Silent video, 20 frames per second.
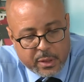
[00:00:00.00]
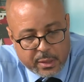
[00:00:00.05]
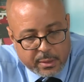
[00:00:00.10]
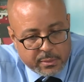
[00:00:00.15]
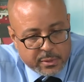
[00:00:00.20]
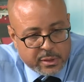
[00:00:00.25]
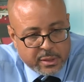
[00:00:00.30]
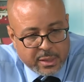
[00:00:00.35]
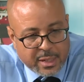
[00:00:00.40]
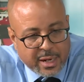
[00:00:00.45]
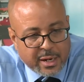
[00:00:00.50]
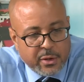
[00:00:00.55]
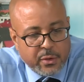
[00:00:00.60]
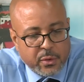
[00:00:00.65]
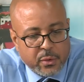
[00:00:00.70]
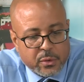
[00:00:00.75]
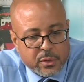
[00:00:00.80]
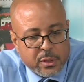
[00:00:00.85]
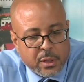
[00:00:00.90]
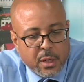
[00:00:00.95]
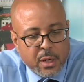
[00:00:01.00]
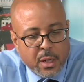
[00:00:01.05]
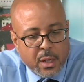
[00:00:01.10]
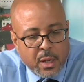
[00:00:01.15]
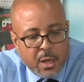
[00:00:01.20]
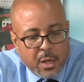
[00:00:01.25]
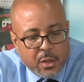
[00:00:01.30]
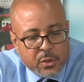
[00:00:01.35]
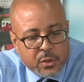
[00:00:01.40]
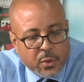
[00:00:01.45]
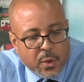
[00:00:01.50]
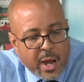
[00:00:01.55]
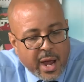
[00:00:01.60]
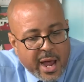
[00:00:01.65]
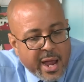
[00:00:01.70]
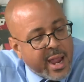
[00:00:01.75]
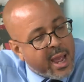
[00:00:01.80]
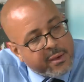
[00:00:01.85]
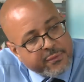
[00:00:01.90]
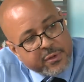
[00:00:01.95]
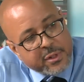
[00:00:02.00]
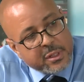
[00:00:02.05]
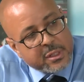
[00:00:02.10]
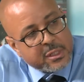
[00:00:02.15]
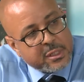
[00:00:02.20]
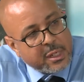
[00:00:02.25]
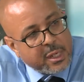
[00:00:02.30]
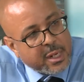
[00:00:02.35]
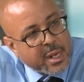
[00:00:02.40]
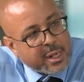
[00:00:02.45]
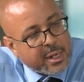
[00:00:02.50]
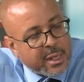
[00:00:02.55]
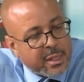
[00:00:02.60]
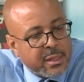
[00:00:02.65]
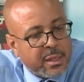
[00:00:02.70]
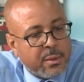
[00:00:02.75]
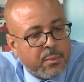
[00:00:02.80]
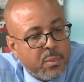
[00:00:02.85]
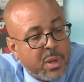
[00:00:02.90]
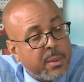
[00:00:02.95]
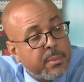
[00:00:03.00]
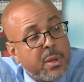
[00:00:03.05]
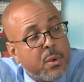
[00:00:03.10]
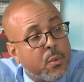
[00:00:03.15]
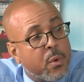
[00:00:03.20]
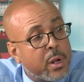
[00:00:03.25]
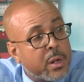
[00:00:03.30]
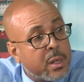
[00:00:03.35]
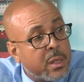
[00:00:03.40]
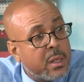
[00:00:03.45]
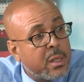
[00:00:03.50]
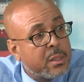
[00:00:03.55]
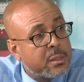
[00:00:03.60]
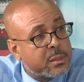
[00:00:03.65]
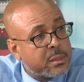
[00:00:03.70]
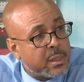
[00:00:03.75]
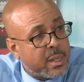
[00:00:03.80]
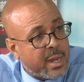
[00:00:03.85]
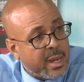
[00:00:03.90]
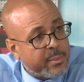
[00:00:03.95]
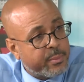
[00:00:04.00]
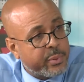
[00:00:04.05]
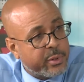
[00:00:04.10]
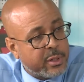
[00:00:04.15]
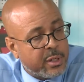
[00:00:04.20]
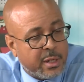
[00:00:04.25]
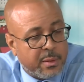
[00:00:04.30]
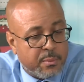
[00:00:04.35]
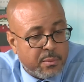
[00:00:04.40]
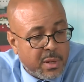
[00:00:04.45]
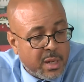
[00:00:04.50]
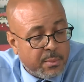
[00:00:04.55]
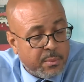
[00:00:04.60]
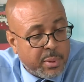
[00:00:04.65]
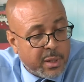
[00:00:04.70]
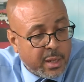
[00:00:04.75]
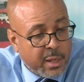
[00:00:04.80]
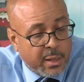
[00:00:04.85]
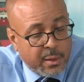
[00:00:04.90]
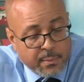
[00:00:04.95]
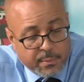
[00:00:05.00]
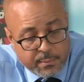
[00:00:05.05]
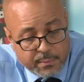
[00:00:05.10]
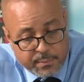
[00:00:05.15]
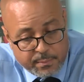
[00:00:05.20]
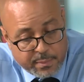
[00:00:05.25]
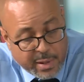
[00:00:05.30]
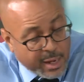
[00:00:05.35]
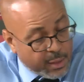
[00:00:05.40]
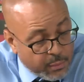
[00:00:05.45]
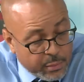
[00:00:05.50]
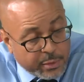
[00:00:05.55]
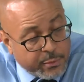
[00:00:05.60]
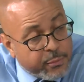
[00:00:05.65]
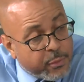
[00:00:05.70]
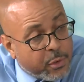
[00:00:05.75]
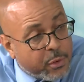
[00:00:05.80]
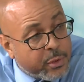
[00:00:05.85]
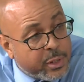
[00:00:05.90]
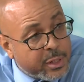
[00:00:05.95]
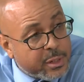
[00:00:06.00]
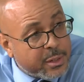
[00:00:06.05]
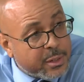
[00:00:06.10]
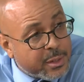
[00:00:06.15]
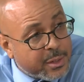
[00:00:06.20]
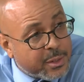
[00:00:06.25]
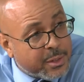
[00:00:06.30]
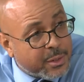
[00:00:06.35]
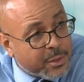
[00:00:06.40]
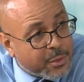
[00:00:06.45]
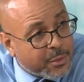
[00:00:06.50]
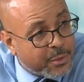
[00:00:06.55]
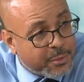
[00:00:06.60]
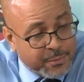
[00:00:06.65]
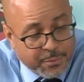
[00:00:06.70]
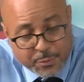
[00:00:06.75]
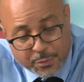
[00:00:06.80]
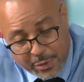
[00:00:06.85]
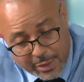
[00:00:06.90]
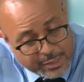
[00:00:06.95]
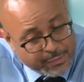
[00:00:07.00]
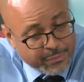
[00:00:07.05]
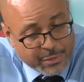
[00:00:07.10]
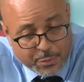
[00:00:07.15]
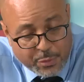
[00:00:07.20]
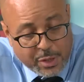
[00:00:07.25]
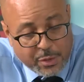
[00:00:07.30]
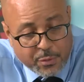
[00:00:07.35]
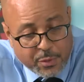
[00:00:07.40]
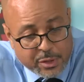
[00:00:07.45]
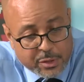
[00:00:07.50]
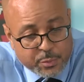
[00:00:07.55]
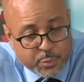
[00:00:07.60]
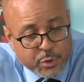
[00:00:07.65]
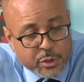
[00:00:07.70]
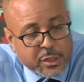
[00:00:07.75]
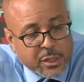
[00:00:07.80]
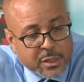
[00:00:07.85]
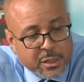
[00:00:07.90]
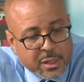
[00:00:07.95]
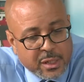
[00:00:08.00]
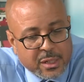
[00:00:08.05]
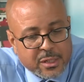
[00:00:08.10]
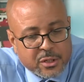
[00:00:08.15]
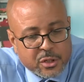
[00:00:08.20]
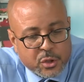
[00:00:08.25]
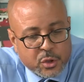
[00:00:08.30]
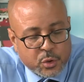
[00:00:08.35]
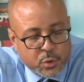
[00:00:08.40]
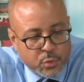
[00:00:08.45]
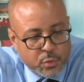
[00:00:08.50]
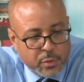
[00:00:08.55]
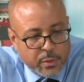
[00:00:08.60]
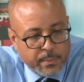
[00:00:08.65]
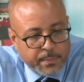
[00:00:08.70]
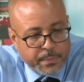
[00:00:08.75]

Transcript: scenarios. So I haven't seen, and I think maybe what needs to happen, it may be backward forward, or whatever way you want to put it, is to